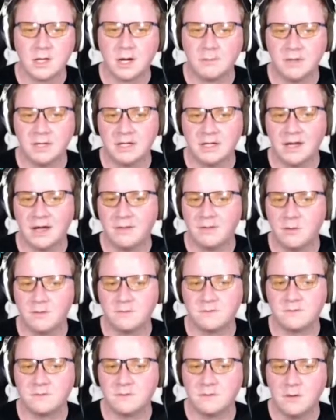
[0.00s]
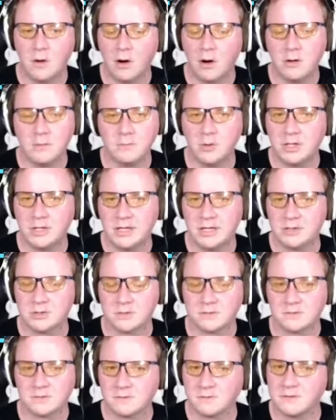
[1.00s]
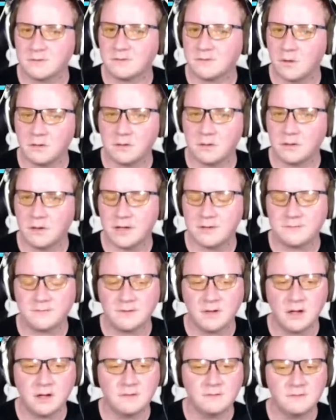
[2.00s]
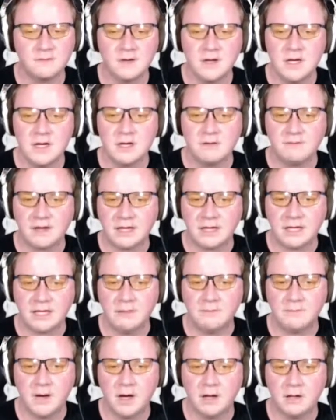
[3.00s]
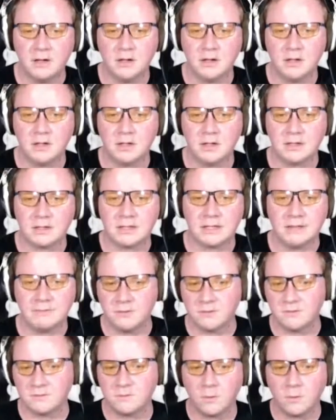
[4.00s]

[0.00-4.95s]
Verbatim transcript: coming in and those are pretty dangerous those can start a lot of floods if they can keep on uh, keep those